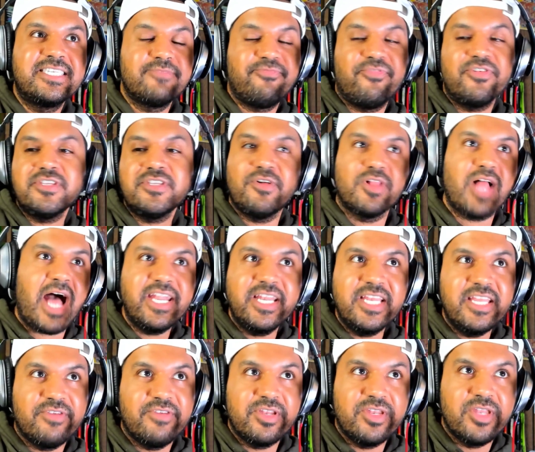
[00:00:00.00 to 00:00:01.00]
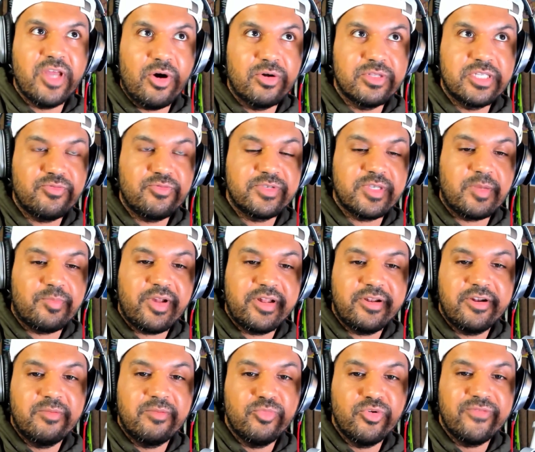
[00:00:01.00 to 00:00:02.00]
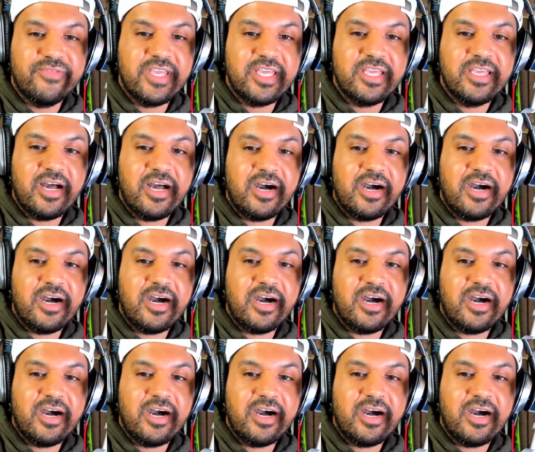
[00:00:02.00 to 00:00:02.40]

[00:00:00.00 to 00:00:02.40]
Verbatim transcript: First of all, I didn't even know this was a Predator movie.